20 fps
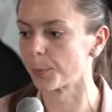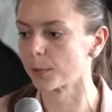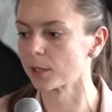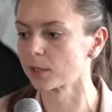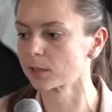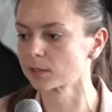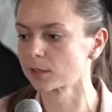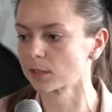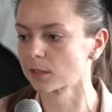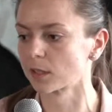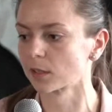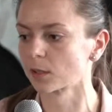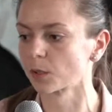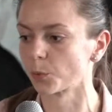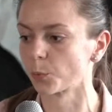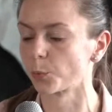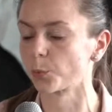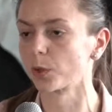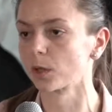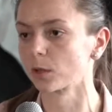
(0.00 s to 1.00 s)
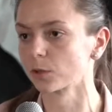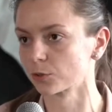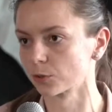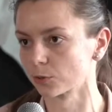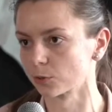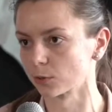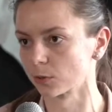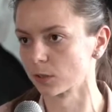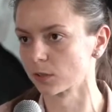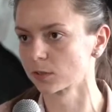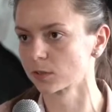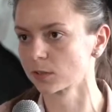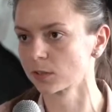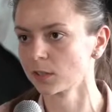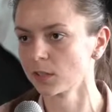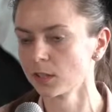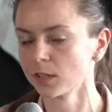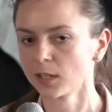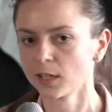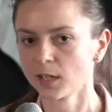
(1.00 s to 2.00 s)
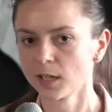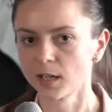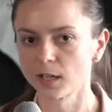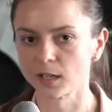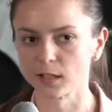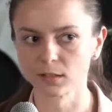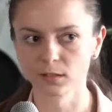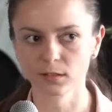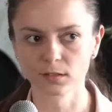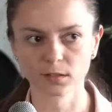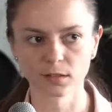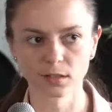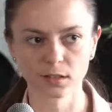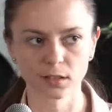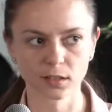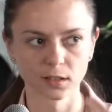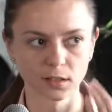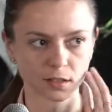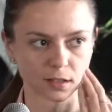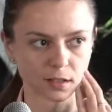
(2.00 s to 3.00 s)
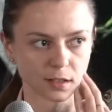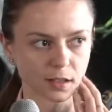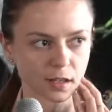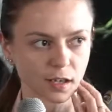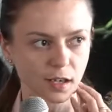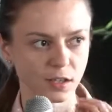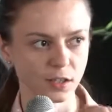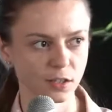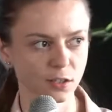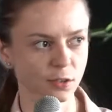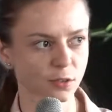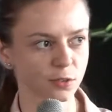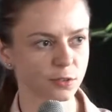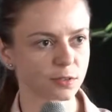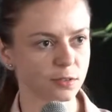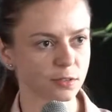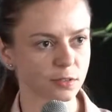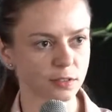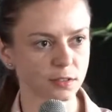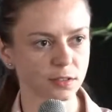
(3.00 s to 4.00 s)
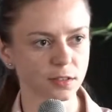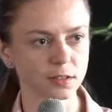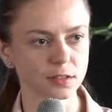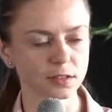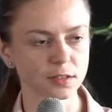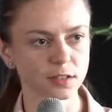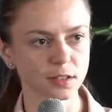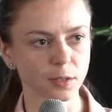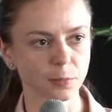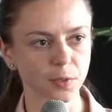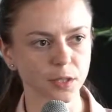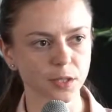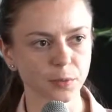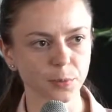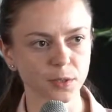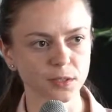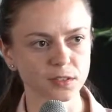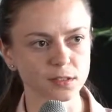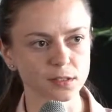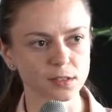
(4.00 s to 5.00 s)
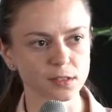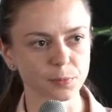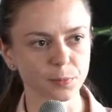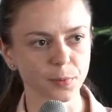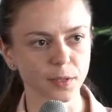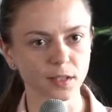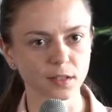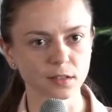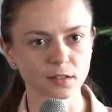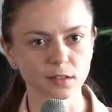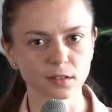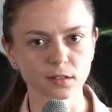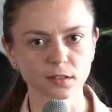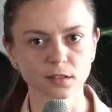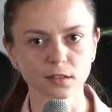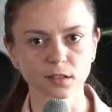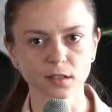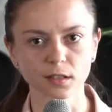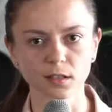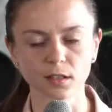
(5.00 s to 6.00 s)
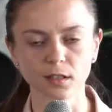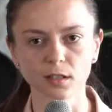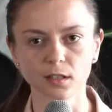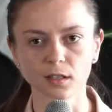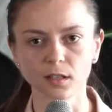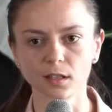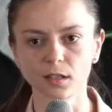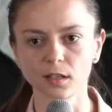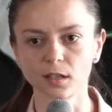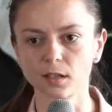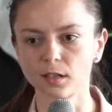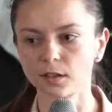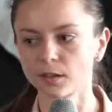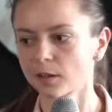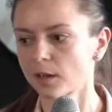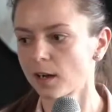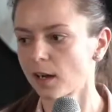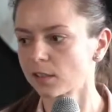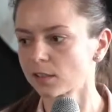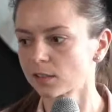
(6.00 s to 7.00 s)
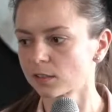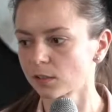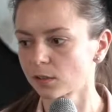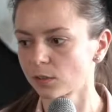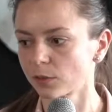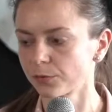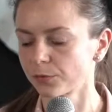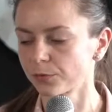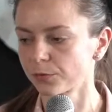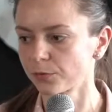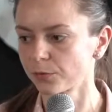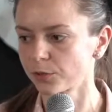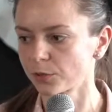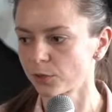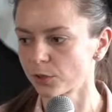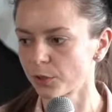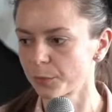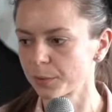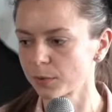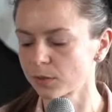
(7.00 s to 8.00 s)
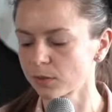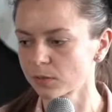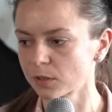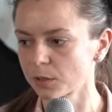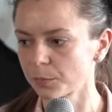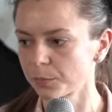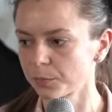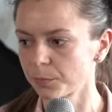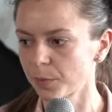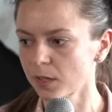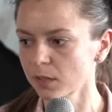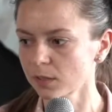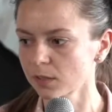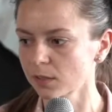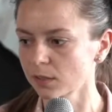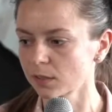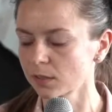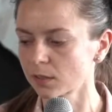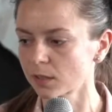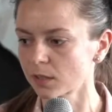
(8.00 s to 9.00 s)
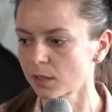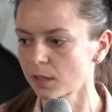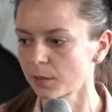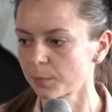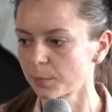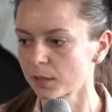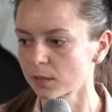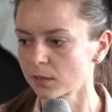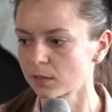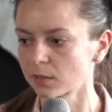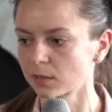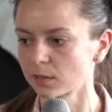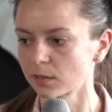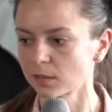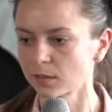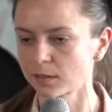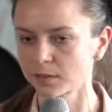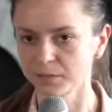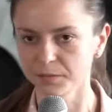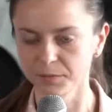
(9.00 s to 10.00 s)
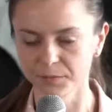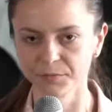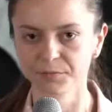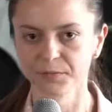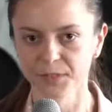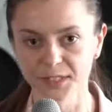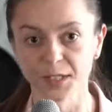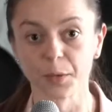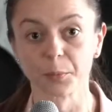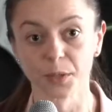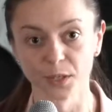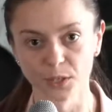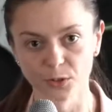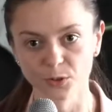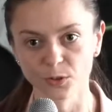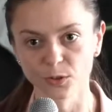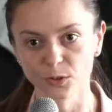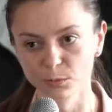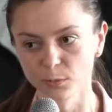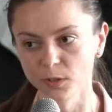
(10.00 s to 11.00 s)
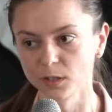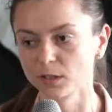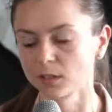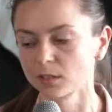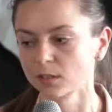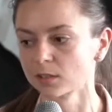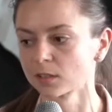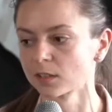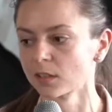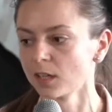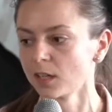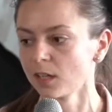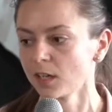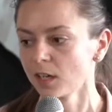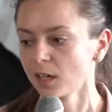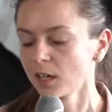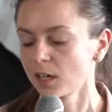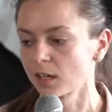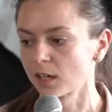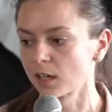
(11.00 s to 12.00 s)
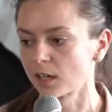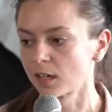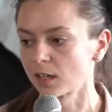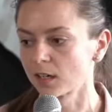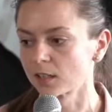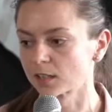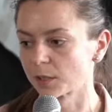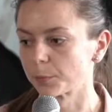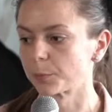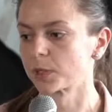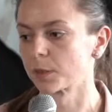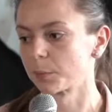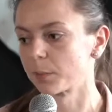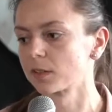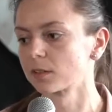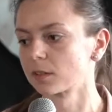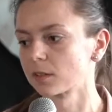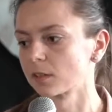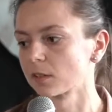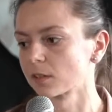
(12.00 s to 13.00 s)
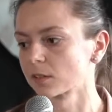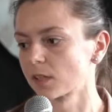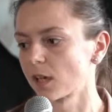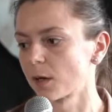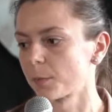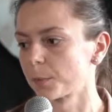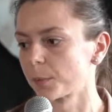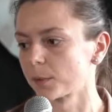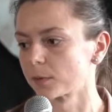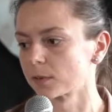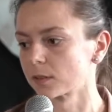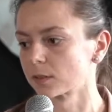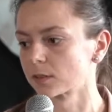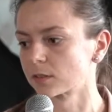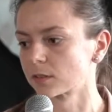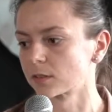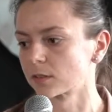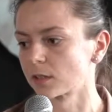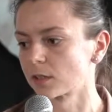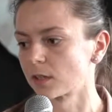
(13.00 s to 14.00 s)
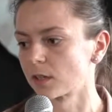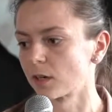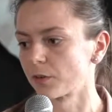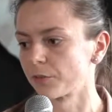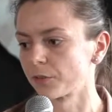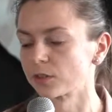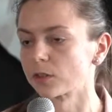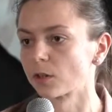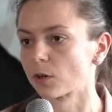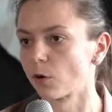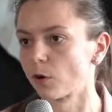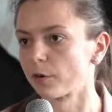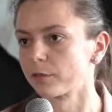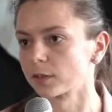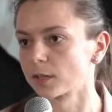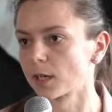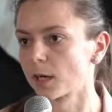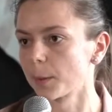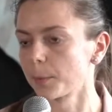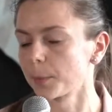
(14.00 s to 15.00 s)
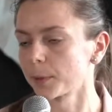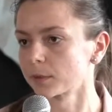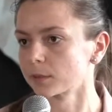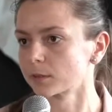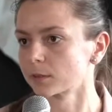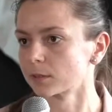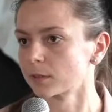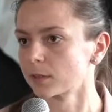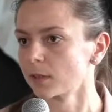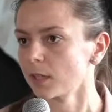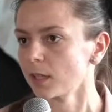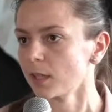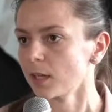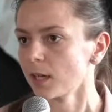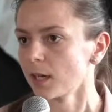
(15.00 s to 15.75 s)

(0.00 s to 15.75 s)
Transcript: political will to do it. And I don't know, did somebody participate in Council of European Green Party here, but somebody told me that somebody made an example that when the COVID happened,